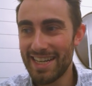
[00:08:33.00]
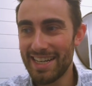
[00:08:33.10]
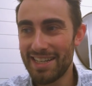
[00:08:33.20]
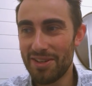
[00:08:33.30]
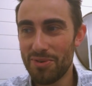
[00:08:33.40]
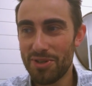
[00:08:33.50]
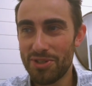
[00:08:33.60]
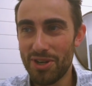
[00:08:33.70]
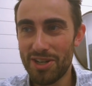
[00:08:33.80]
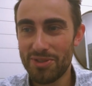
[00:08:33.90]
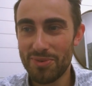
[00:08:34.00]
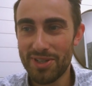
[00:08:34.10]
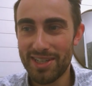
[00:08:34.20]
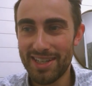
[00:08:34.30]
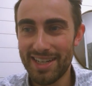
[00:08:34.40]
Dakota
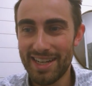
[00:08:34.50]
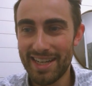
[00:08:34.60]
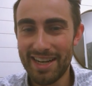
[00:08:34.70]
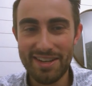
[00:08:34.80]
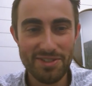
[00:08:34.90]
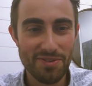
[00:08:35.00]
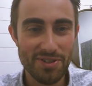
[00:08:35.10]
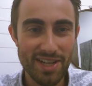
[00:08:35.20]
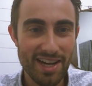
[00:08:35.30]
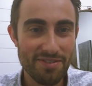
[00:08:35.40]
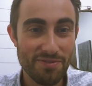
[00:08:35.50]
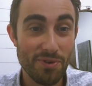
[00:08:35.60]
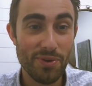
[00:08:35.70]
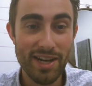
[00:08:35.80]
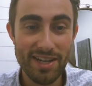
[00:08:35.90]
Joshua, again, in his first
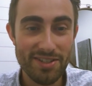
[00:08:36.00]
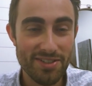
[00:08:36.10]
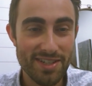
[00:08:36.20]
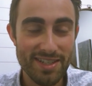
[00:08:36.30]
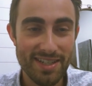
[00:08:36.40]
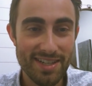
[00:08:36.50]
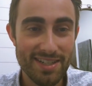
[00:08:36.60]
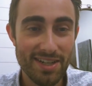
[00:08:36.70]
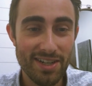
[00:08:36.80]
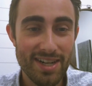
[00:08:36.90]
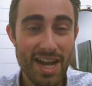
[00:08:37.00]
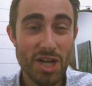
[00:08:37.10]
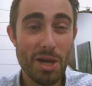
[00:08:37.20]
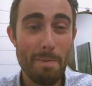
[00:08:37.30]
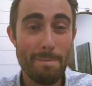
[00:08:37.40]
full NHL season last year,
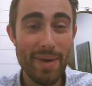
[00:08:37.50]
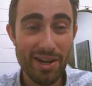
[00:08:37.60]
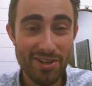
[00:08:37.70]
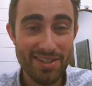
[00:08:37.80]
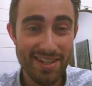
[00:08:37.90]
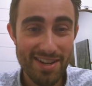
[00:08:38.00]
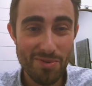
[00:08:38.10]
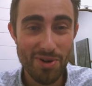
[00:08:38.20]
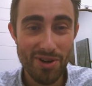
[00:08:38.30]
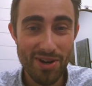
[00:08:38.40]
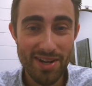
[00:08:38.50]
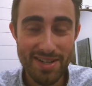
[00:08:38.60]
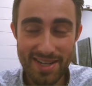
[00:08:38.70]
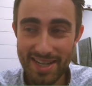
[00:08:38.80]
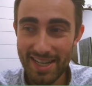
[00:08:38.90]
got better as the year went
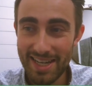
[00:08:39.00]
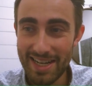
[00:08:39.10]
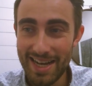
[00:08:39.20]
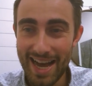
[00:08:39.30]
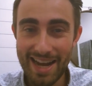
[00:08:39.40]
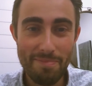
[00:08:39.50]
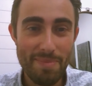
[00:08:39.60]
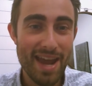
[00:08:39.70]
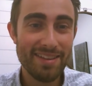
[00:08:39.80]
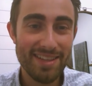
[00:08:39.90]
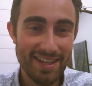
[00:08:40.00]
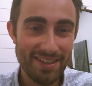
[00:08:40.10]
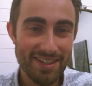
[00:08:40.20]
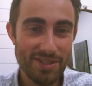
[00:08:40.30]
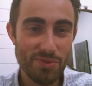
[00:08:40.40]
on, added penalty
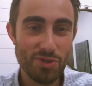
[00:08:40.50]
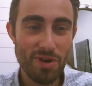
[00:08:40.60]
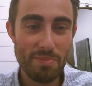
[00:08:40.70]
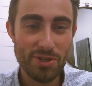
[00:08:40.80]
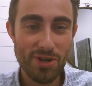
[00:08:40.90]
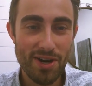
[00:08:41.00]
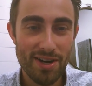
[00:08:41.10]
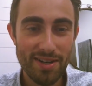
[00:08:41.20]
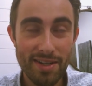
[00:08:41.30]
killing to his repertoire,